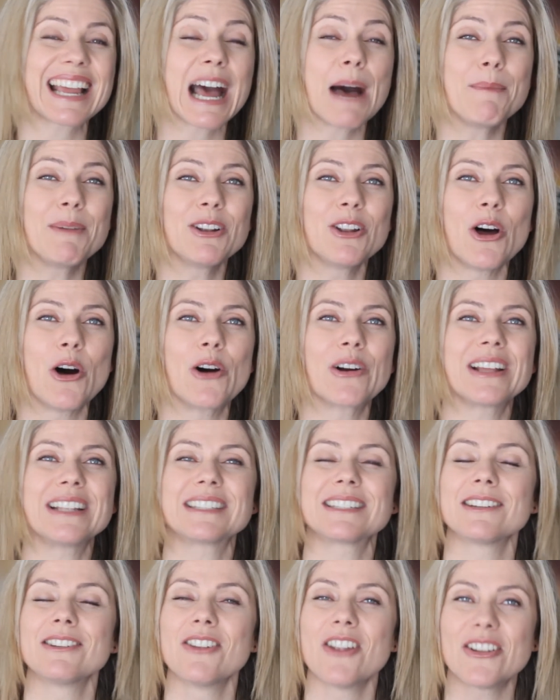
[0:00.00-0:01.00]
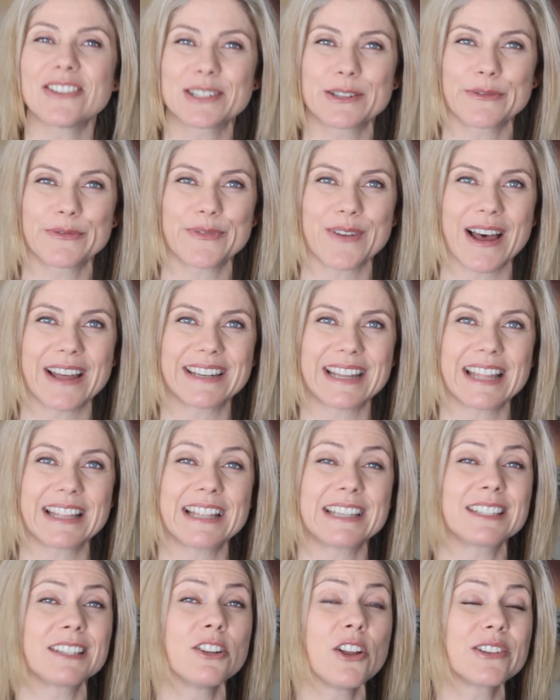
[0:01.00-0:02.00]
Come along, it's lots of fun and
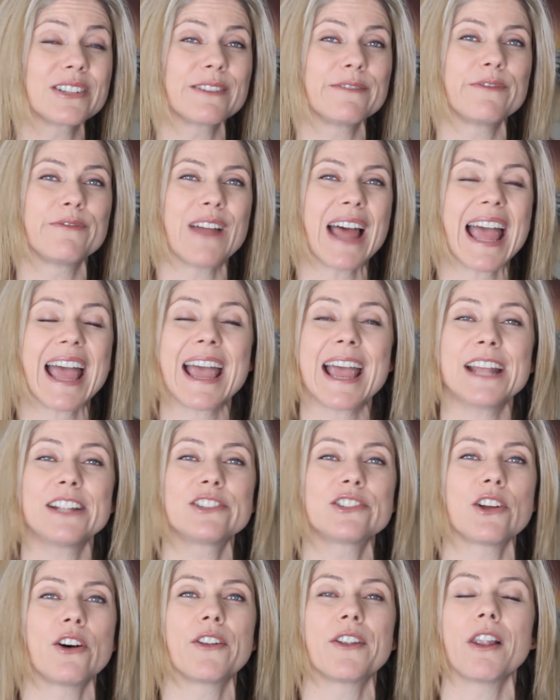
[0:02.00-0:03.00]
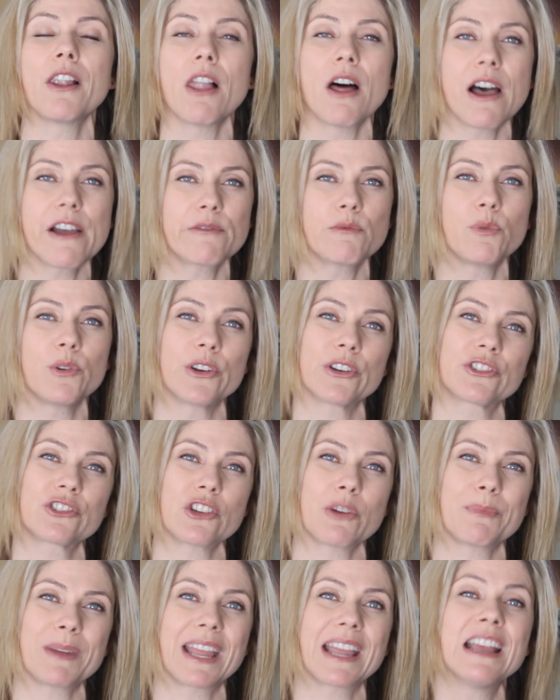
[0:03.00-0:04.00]
there's lots of hands-on live
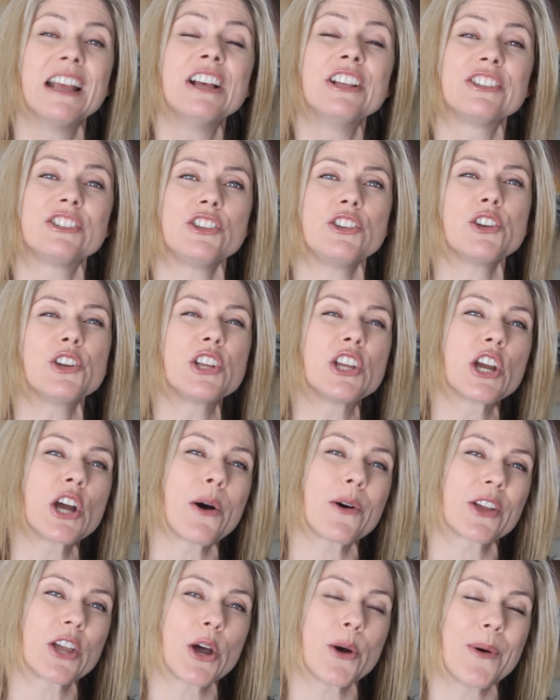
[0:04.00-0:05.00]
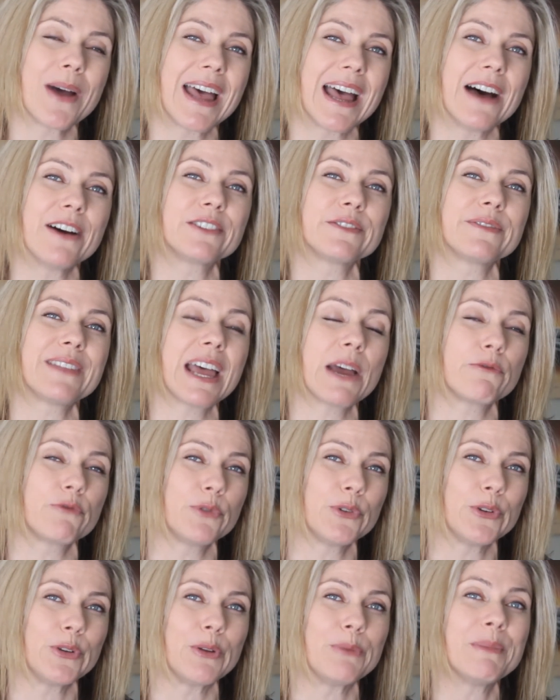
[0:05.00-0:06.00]
workshopping. So you can go out of that
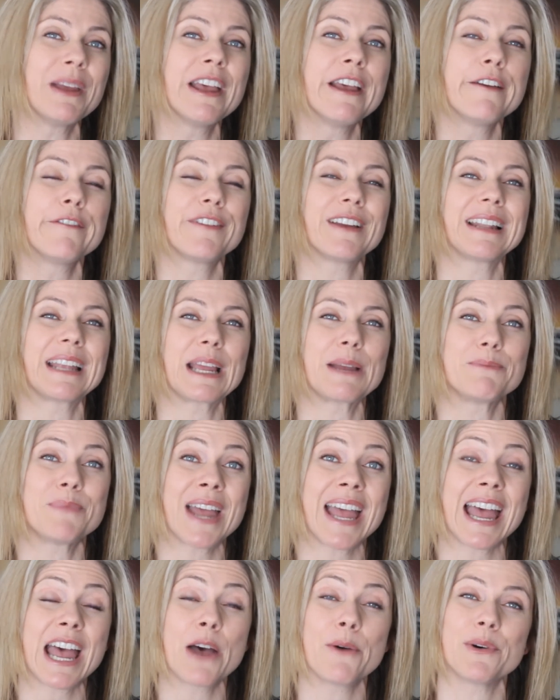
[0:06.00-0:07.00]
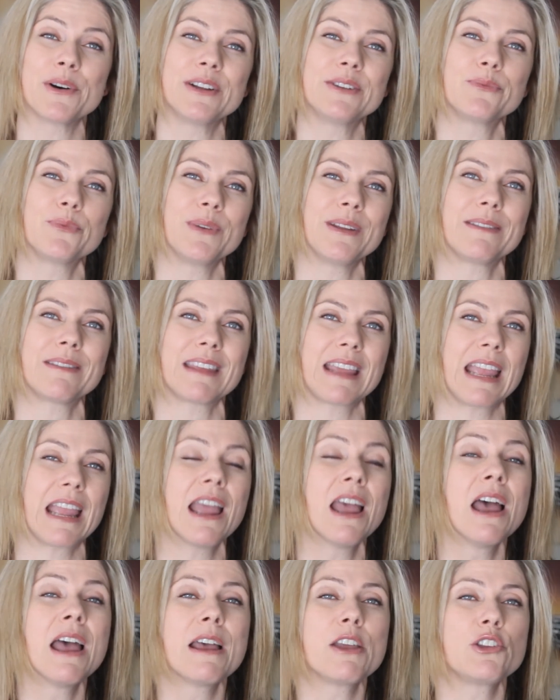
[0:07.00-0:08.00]
room feeling empowered with
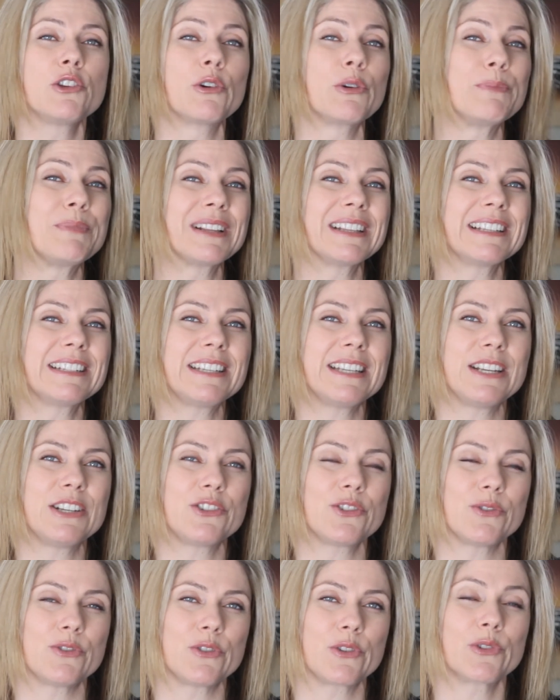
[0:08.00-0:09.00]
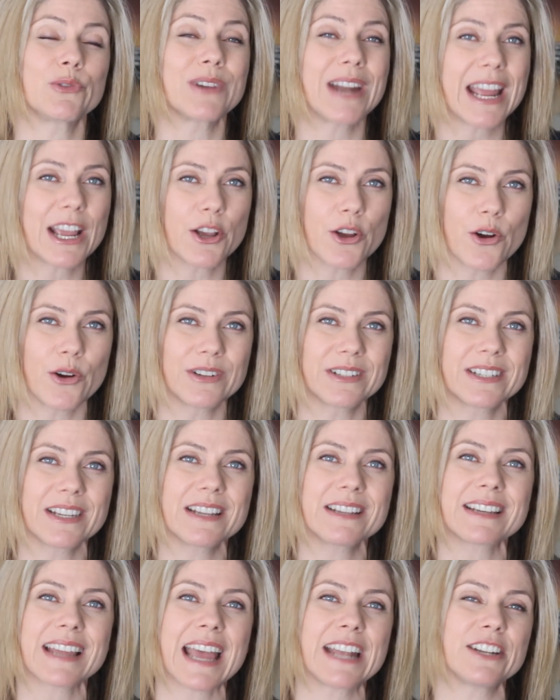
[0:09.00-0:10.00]
your ability to create
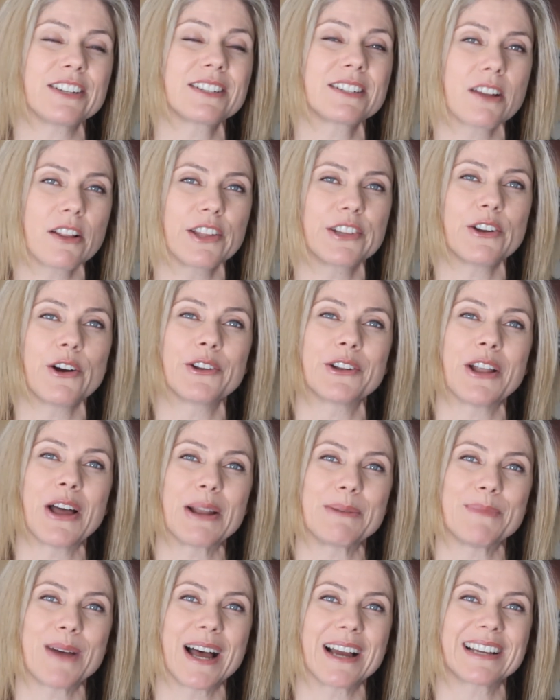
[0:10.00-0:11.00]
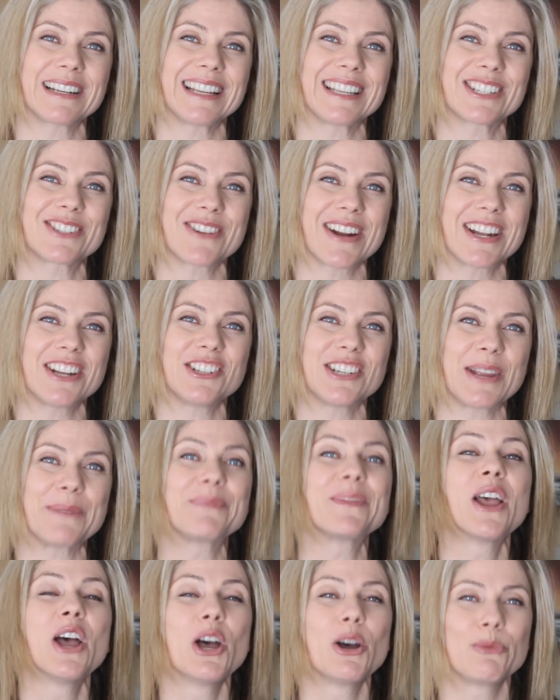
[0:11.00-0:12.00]
content and a solid online marketing strategy.
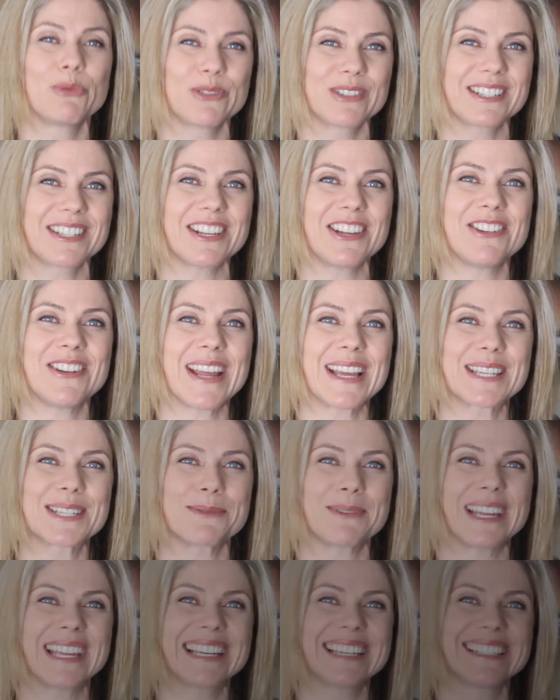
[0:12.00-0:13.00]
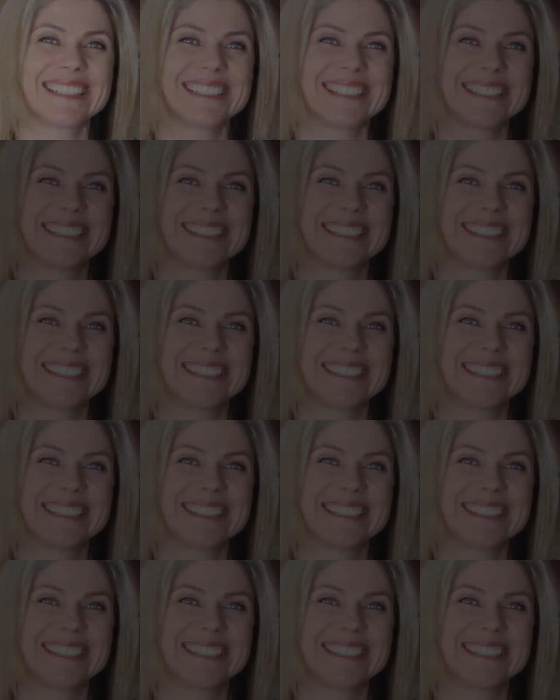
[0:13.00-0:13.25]
We'll see you next week.